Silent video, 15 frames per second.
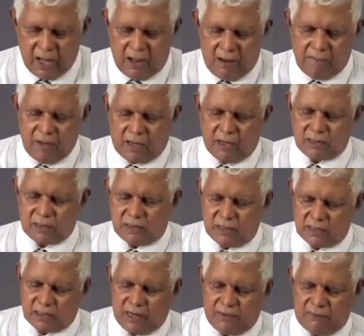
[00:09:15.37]
Because of the
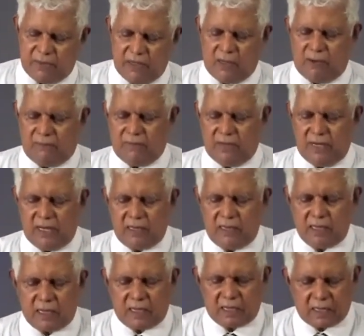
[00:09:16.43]
suffering of death,
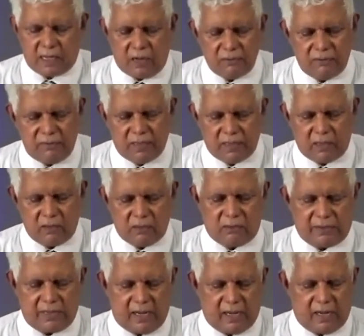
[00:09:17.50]
crowned with
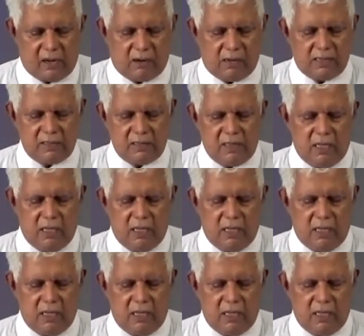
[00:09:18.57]
glory and honor,